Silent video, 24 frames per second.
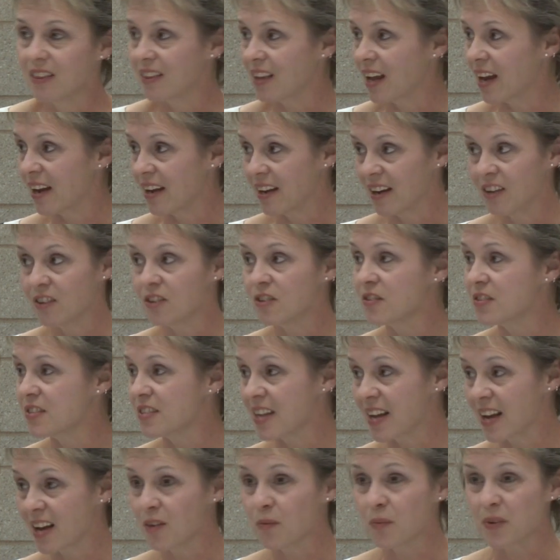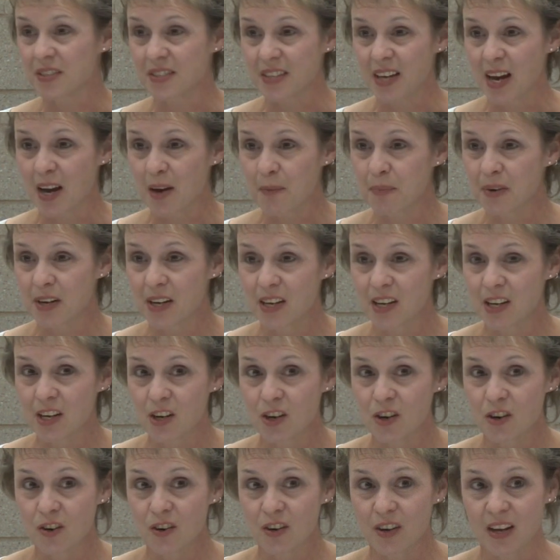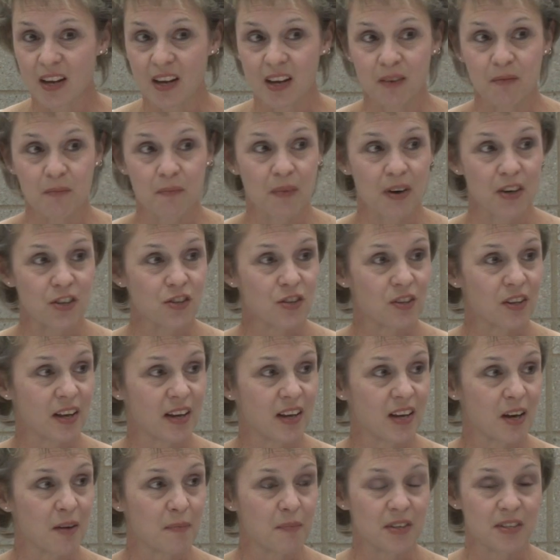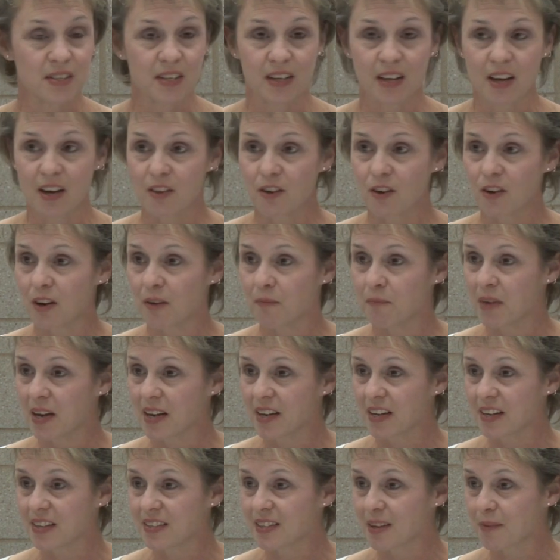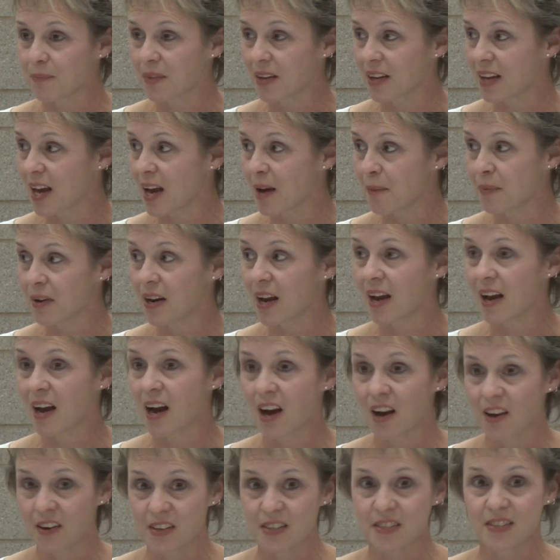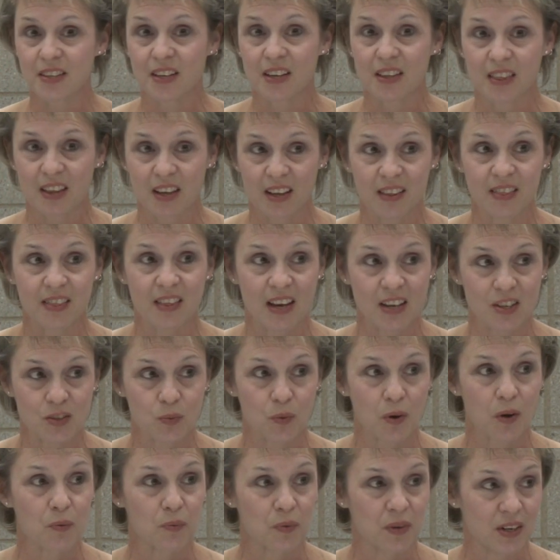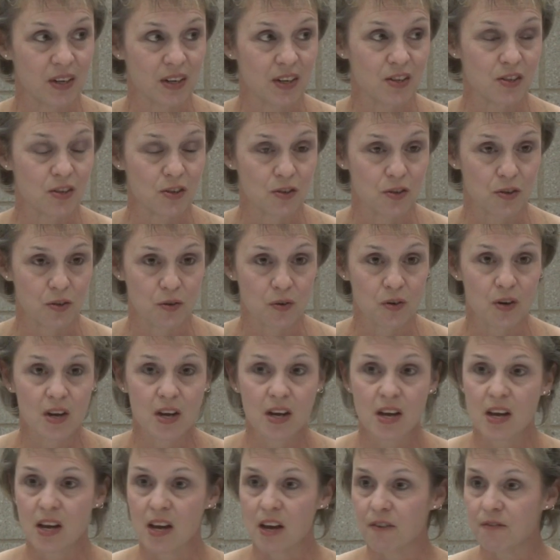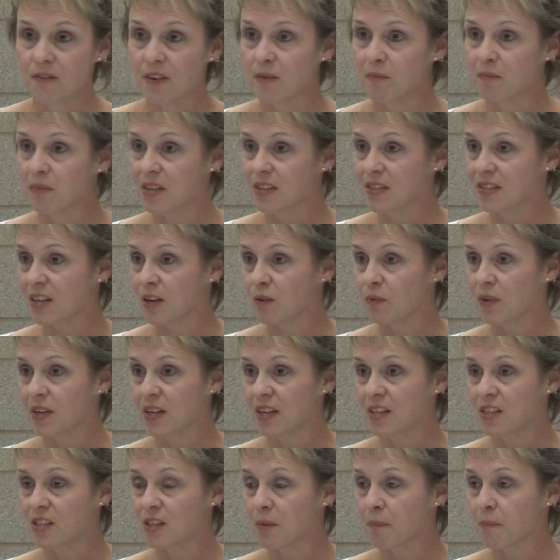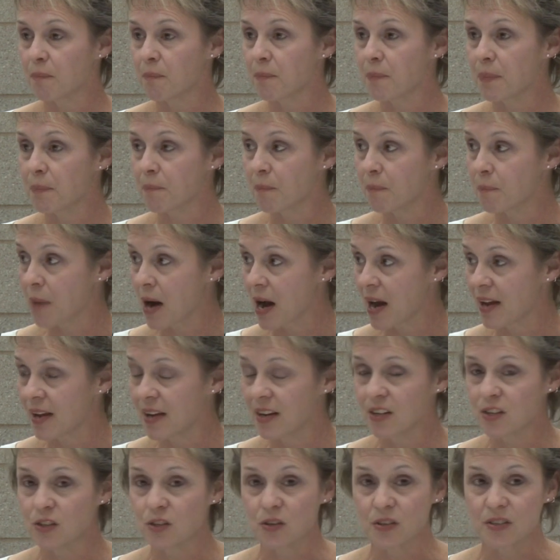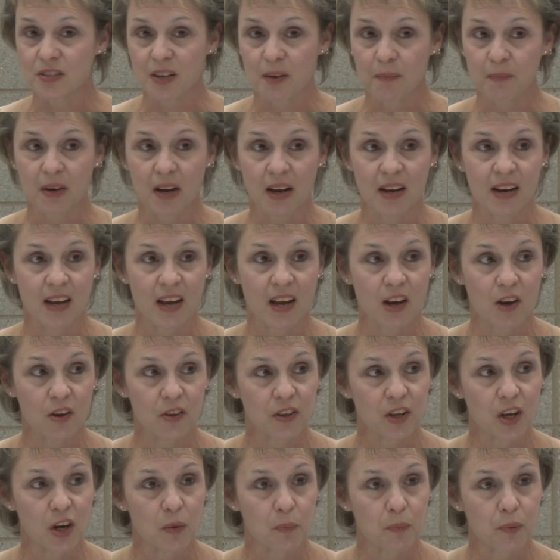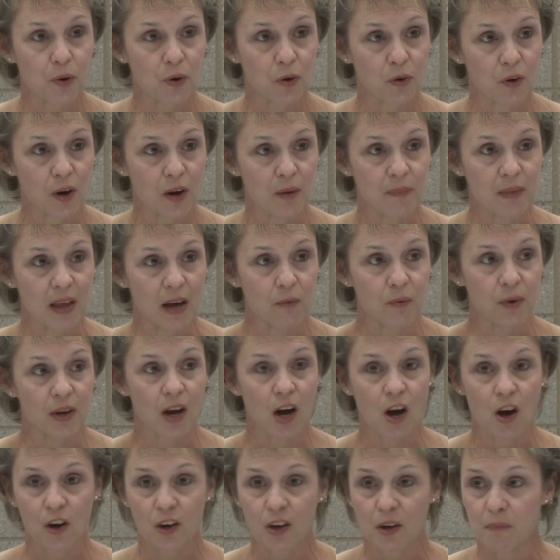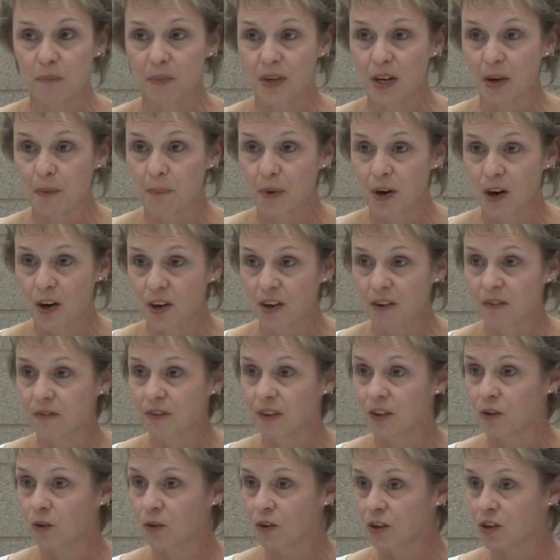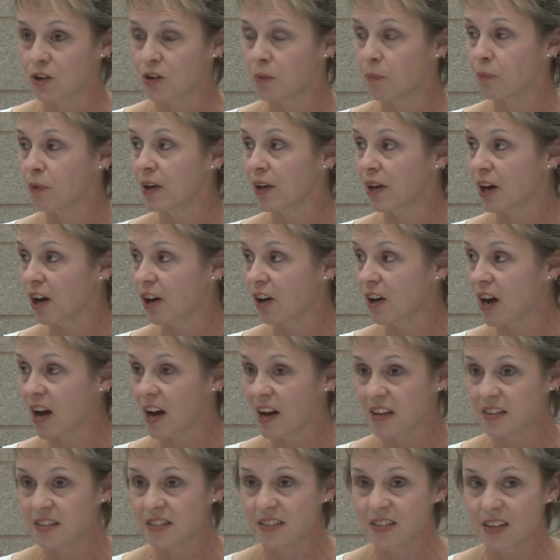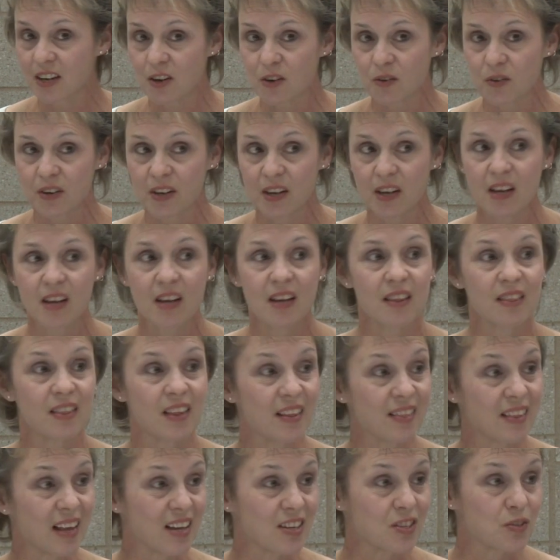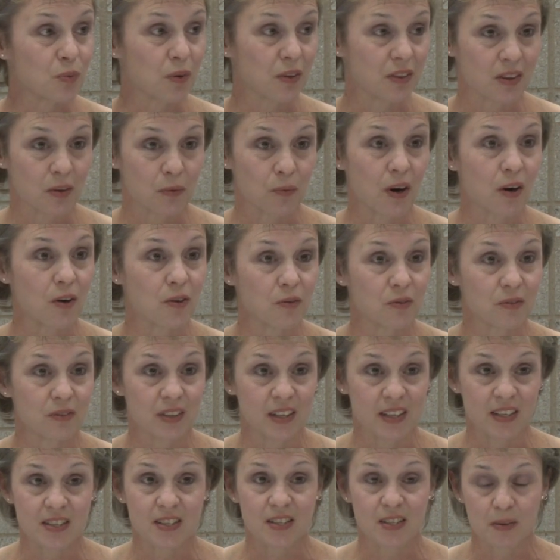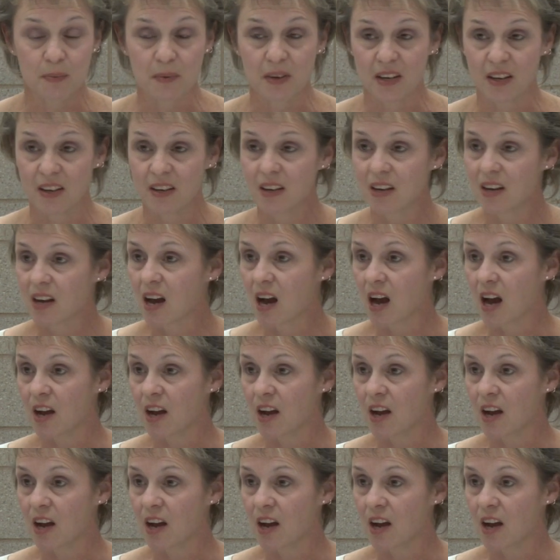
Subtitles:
I understand what's happening here, and much like coming together on making something happen, I honestly think that's what we need to do. If it means that we need to buy into some kind of healthcare program that we all can be a part of in order to bring our costs down, then that's what the route needs to be.